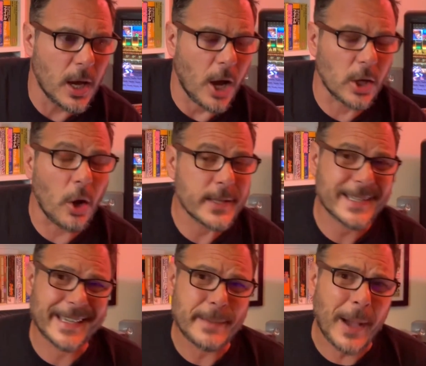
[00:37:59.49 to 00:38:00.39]
I like to
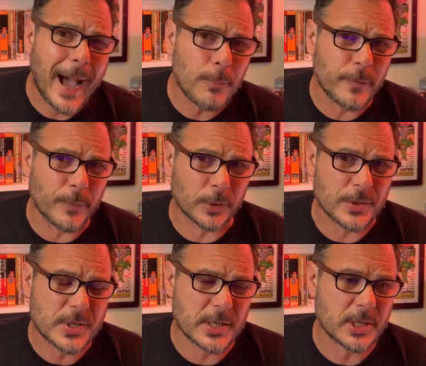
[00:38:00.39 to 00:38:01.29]
keep up with modern
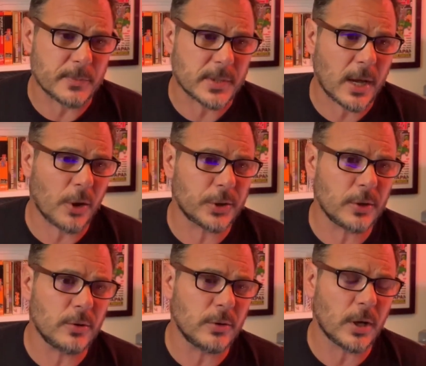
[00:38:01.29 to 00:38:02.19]
systems though. I
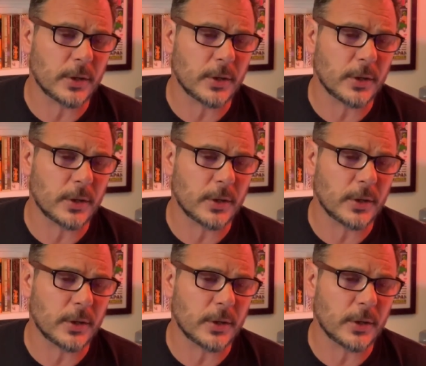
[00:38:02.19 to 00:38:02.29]
do